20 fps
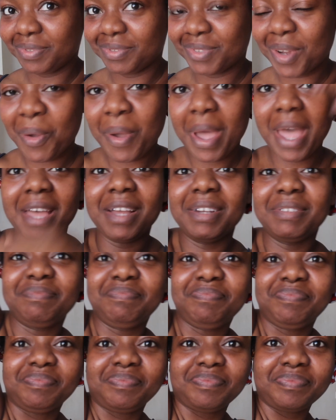no hair.
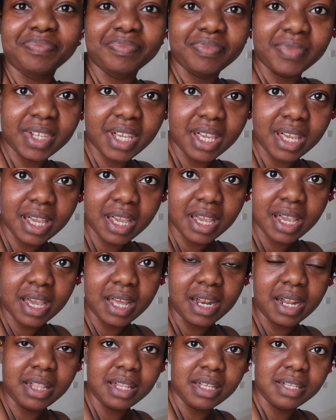
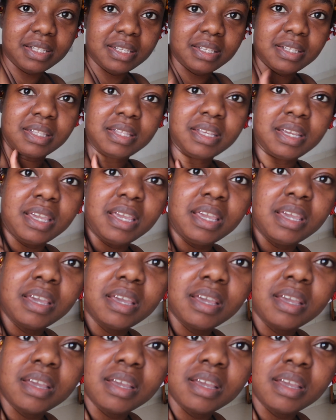And then this is the